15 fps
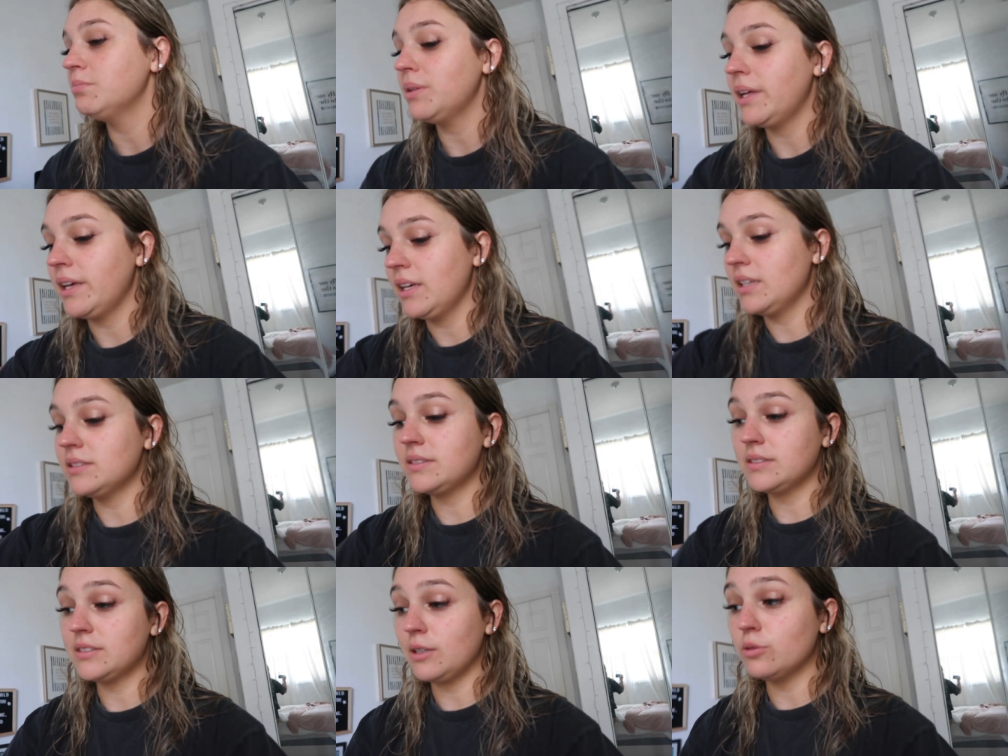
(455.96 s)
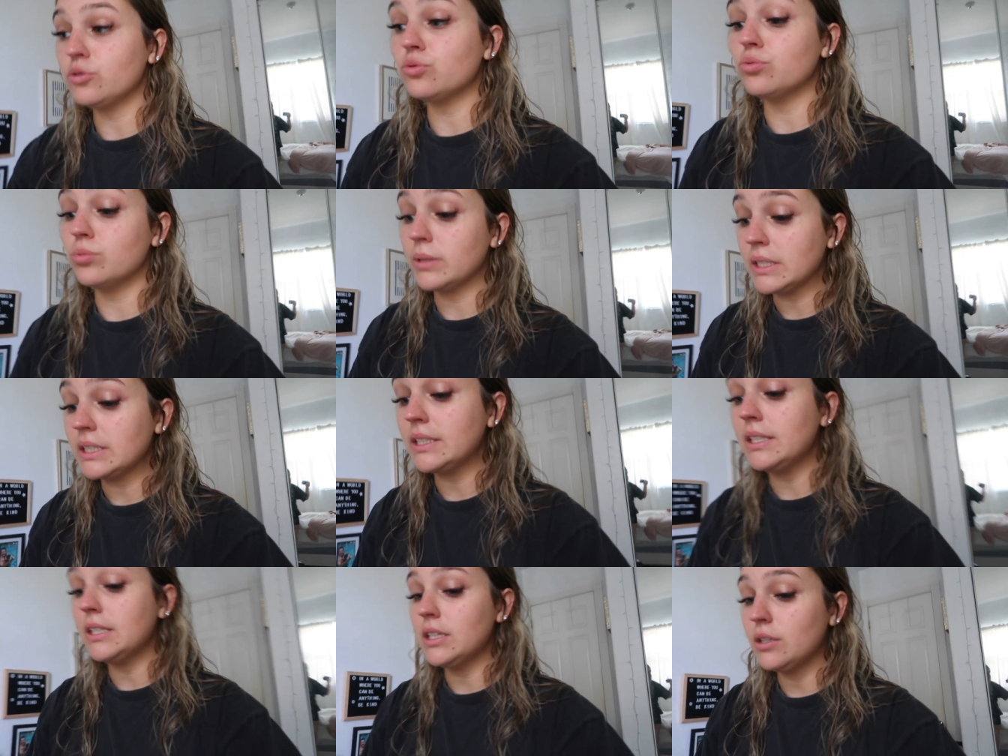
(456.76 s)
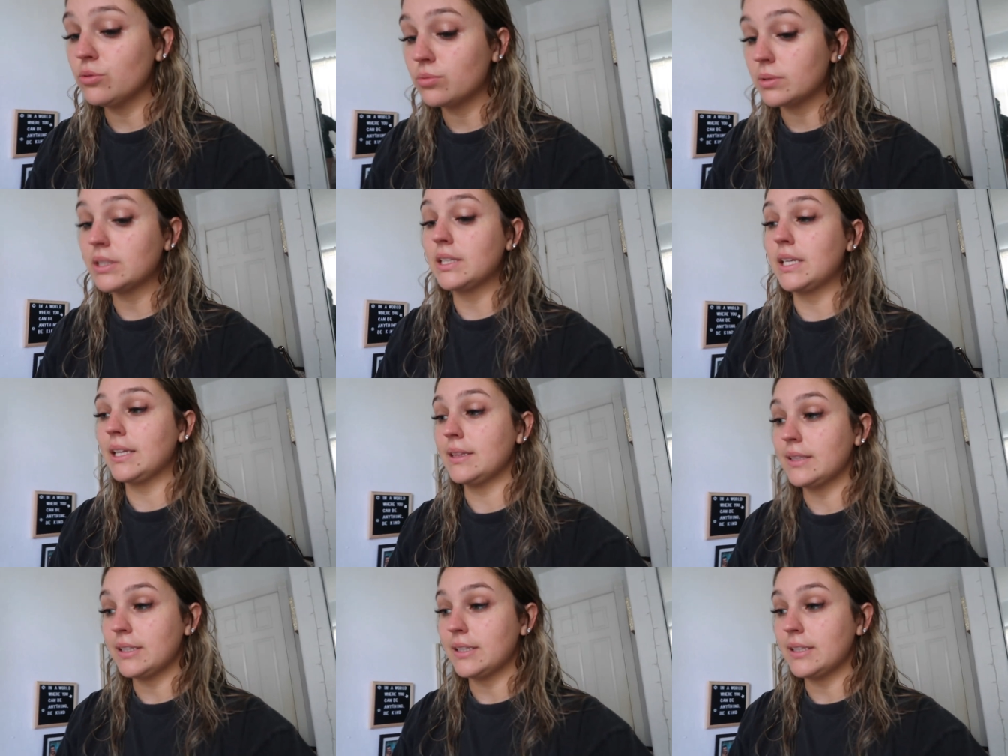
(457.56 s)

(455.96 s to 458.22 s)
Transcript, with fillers: been playing it since I was really, really